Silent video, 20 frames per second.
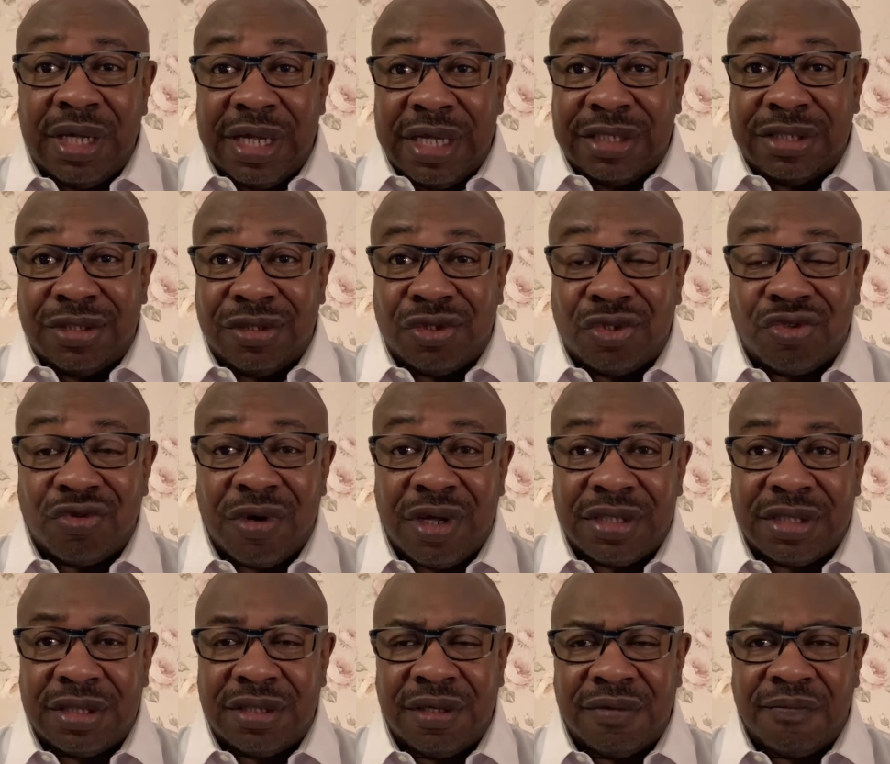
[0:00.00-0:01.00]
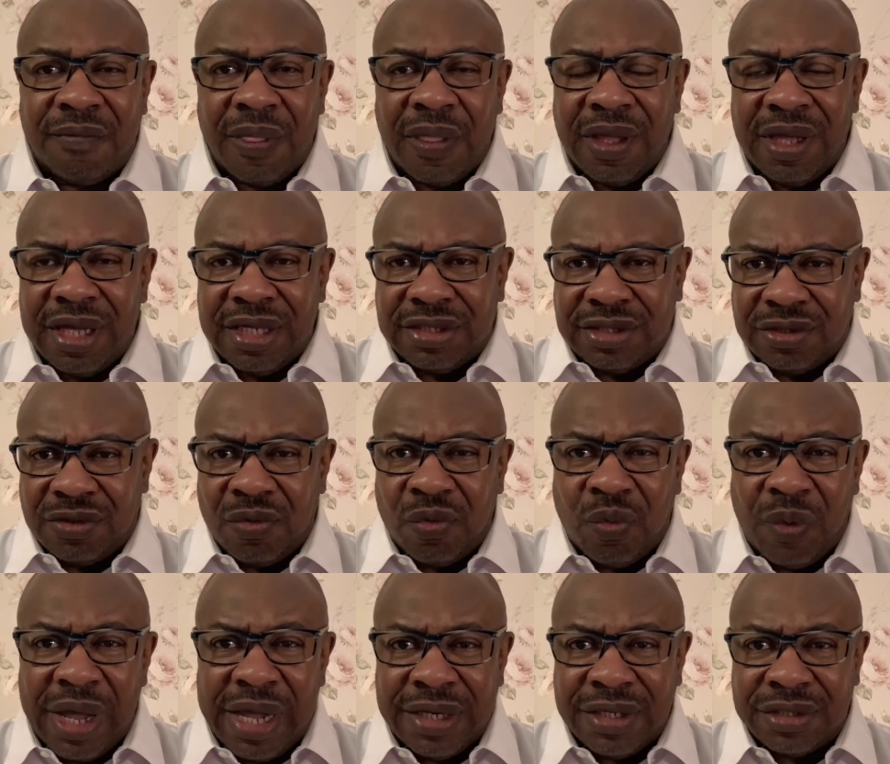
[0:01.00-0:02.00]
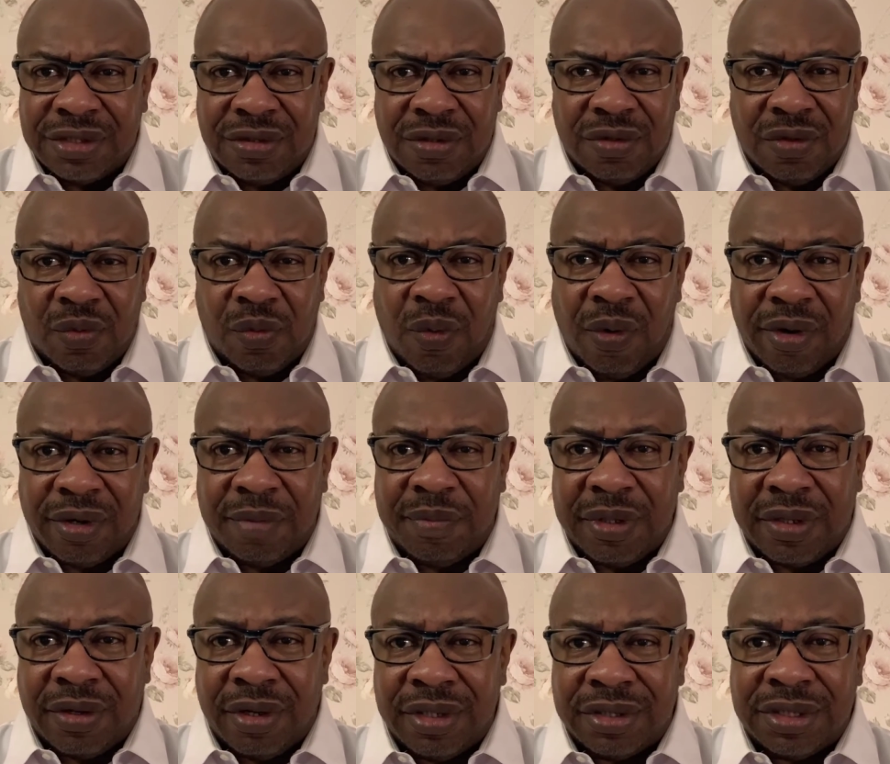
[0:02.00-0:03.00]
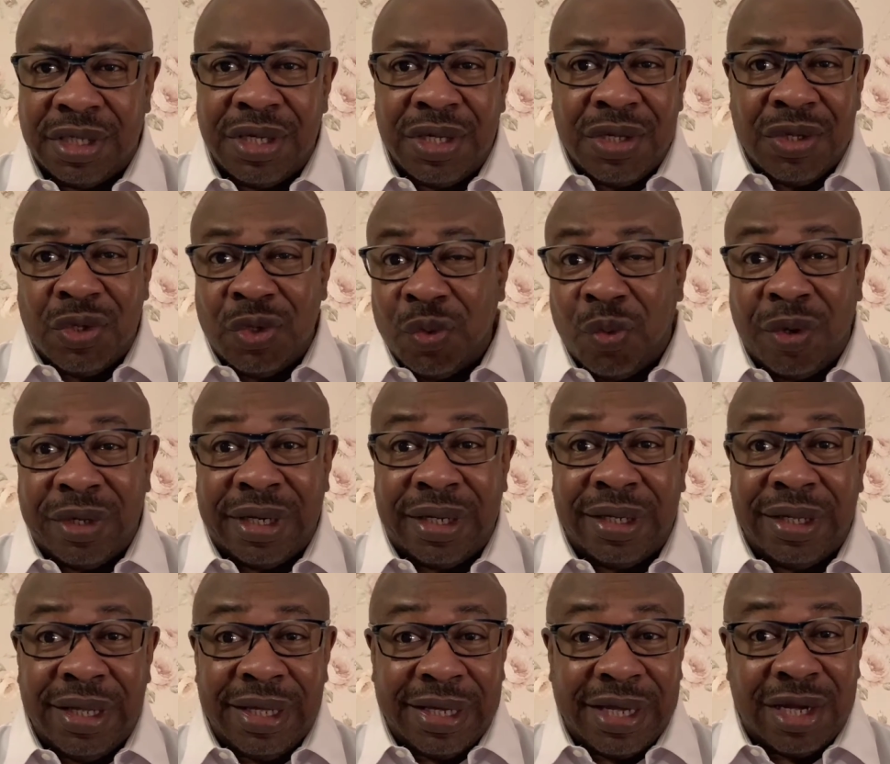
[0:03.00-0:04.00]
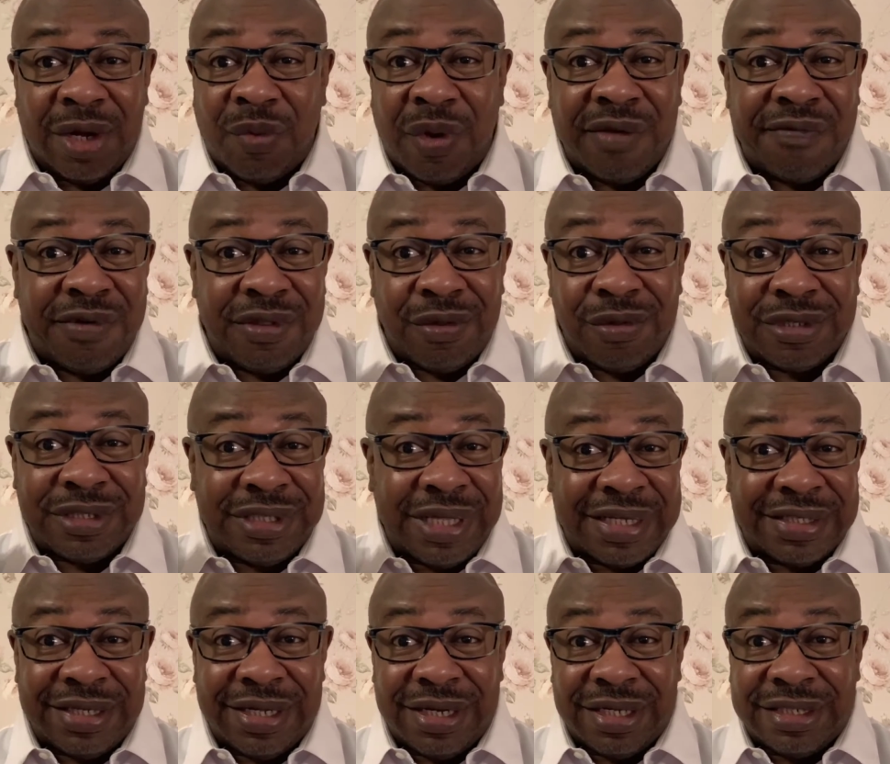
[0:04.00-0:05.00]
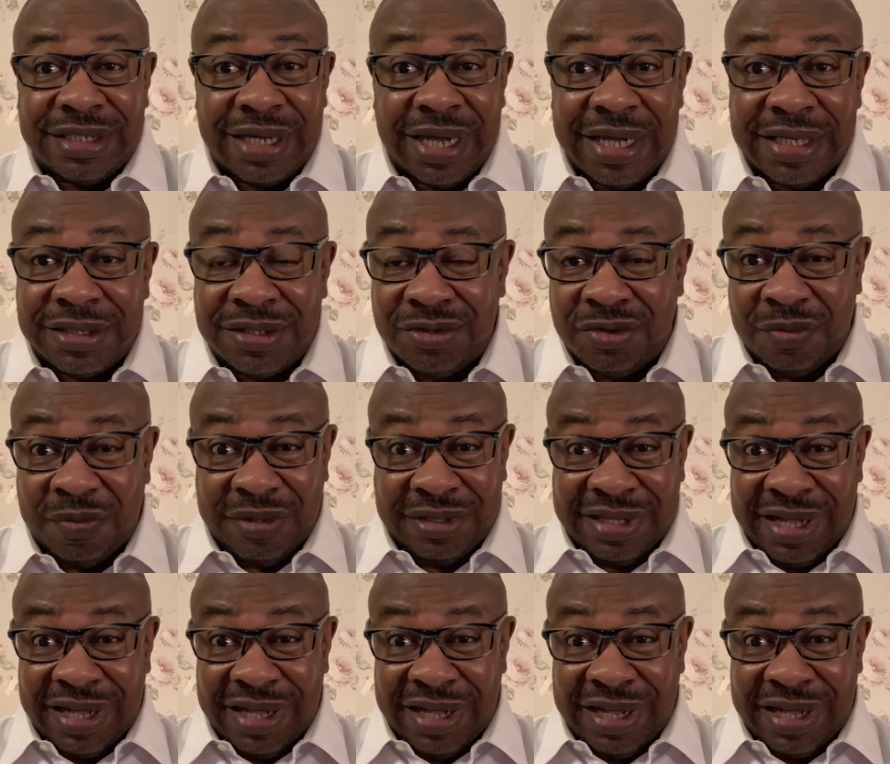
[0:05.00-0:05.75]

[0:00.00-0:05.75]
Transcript: It's to trust Him. It's to wade into the water because you want to get away from those things that are chasing you,